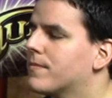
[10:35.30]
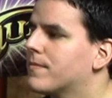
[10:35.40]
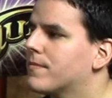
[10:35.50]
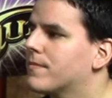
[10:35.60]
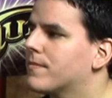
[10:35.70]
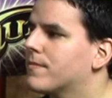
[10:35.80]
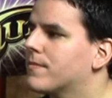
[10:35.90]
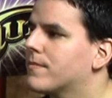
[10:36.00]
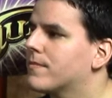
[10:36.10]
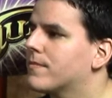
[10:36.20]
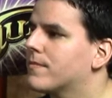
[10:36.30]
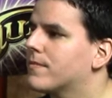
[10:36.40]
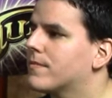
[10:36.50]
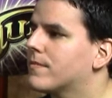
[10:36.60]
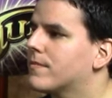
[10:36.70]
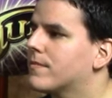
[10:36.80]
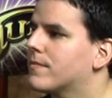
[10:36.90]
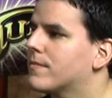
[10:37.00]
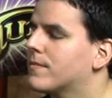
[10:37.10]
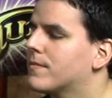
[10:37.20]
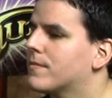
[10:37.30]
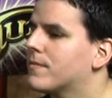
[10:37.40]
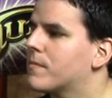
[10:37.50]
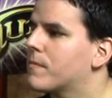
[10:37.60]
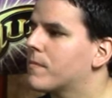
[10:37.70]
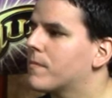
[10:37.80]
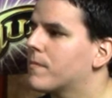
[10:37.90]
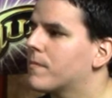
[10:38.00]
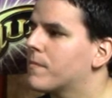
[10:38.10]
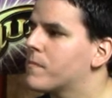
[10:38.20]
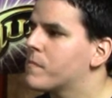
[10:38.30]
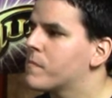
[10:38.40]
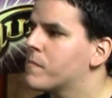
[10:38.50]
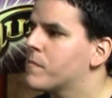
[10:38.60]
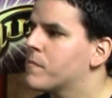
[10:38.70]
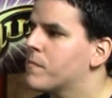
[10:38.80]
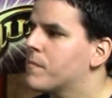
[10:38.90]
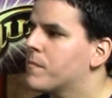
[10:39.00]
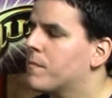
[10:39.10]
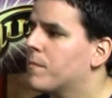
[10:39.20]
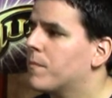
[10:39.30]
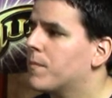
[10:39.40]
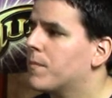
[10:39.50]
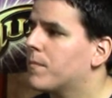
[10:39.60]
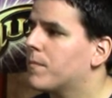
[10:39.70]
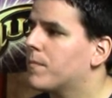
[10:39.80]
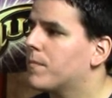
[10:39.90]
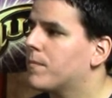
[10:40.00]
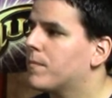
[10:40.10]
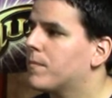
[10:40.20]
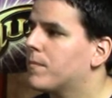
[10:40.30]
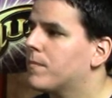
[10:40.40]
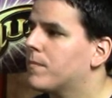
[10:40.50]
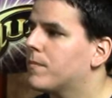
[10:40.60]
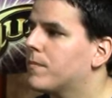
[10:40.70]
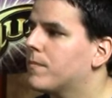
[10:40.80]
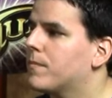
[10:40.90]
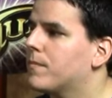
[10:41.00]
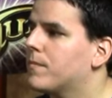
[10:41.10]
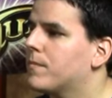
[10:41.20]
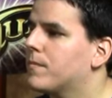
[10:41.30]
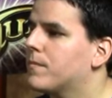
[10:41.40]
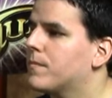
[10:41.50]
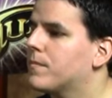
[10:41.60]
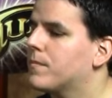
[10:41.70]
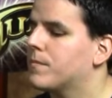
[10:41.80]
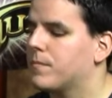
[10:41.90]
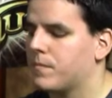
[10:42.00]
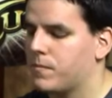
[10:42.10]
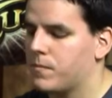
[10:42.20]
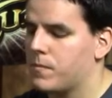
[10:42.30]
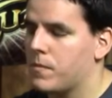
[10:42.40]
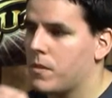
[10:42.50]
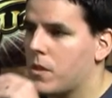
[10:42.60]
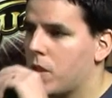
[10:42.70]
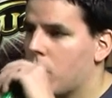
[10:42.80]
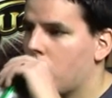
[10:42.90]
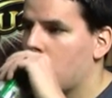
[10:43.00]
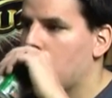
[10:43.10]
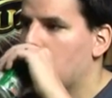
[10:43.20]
(not speaking)